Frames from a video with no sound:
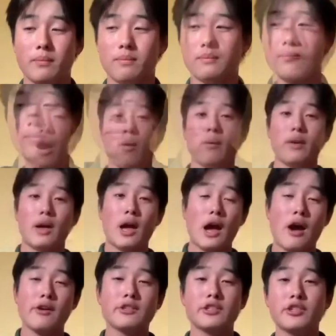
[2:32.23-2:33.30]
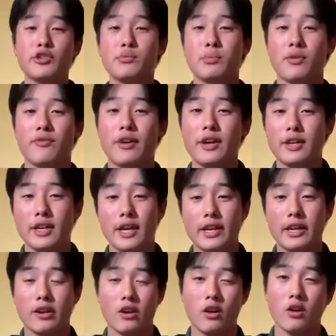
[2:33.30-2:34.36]
Now, how should you prevent
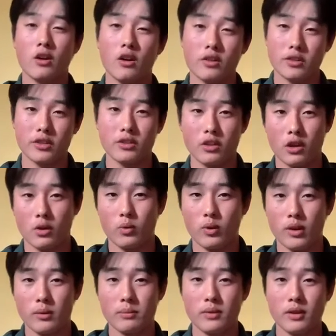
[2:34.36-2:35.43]
getting hurt on the dark web?